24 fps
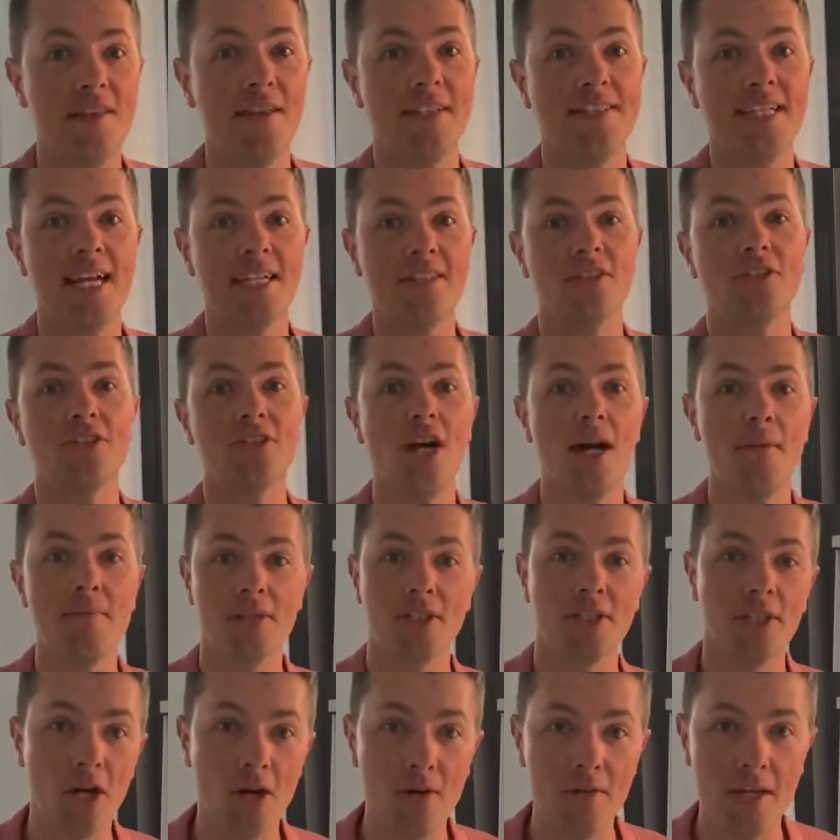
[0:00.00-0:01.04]
They take the time to
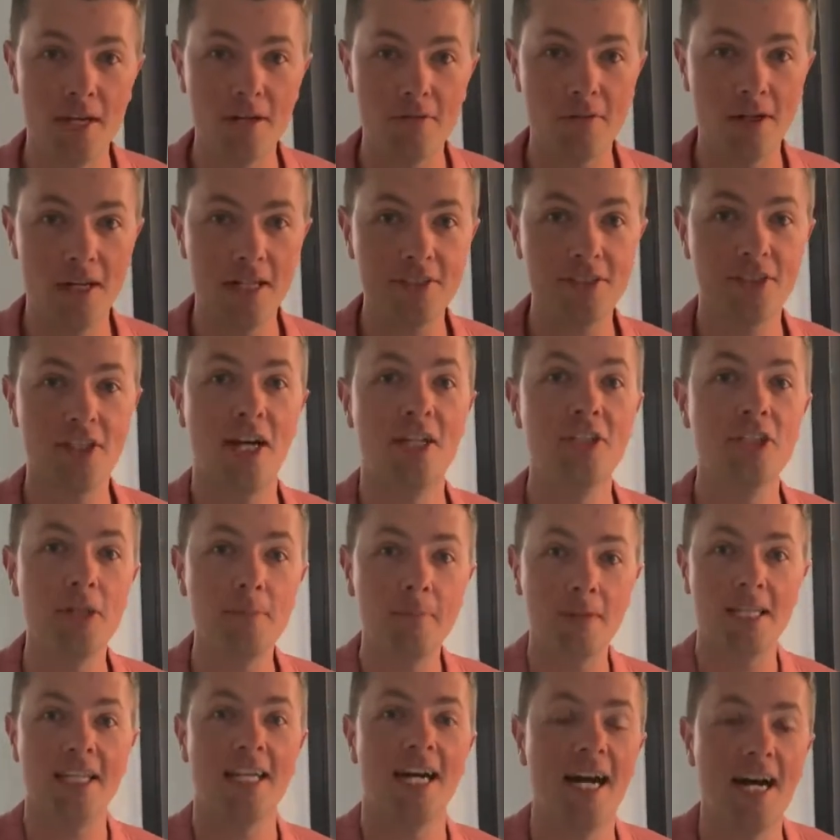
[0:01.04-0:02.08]
go there, right? So I
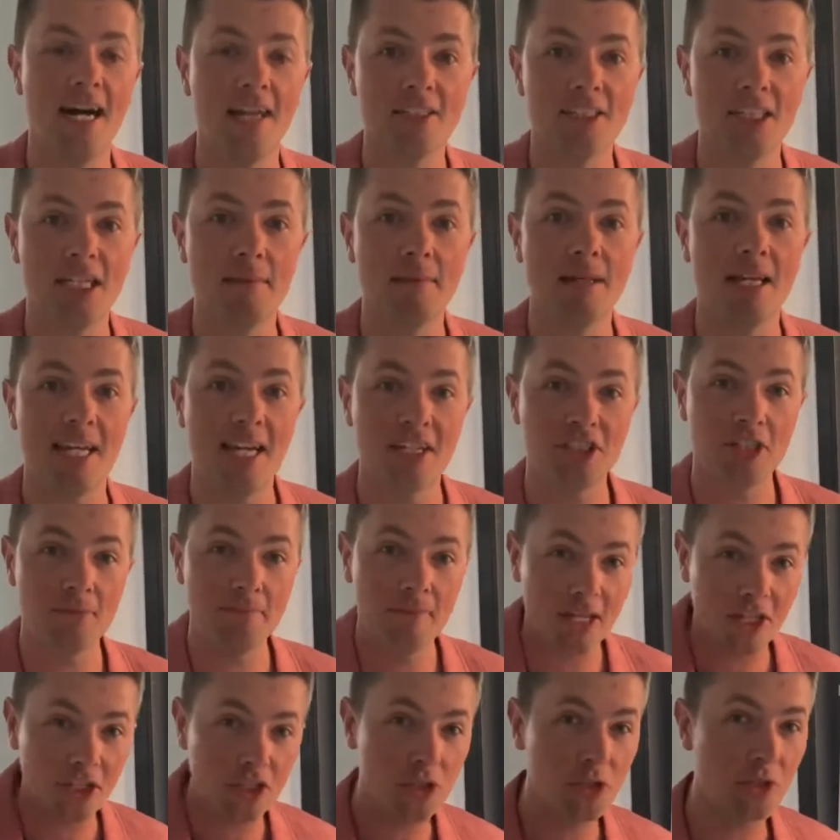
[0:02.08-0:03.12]
typically ask him. It actually
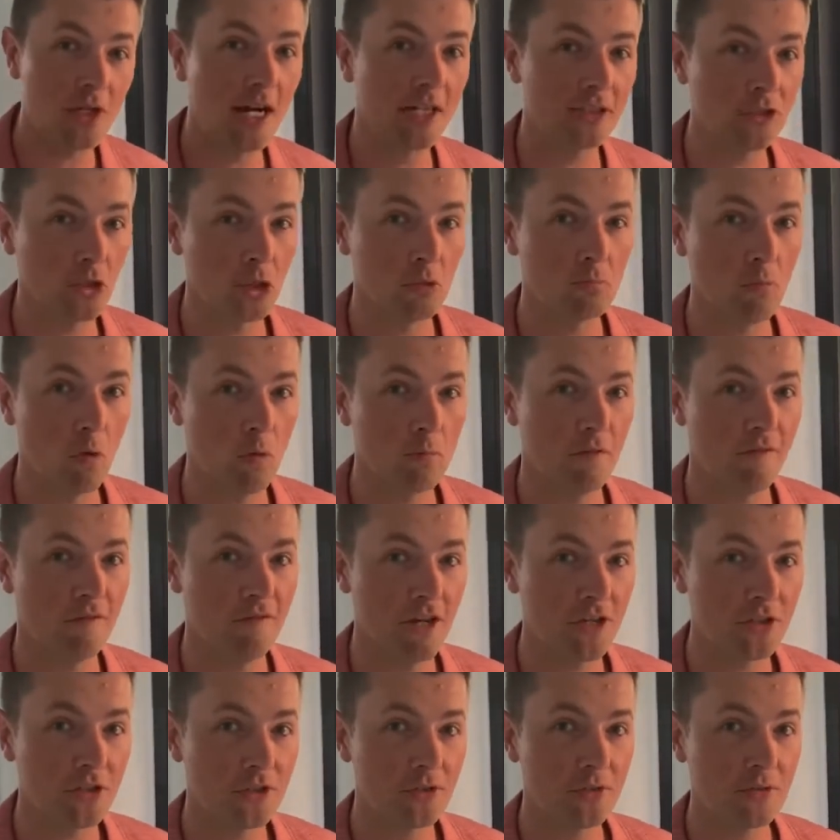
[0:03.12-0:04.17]
makes you guys look more
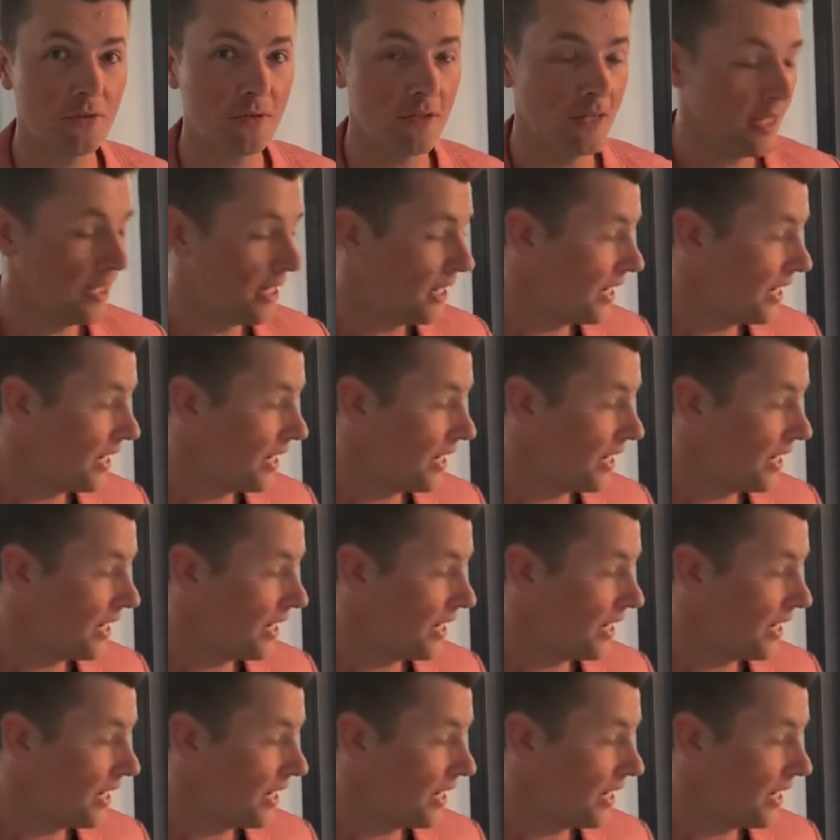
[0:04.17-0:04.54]
professional.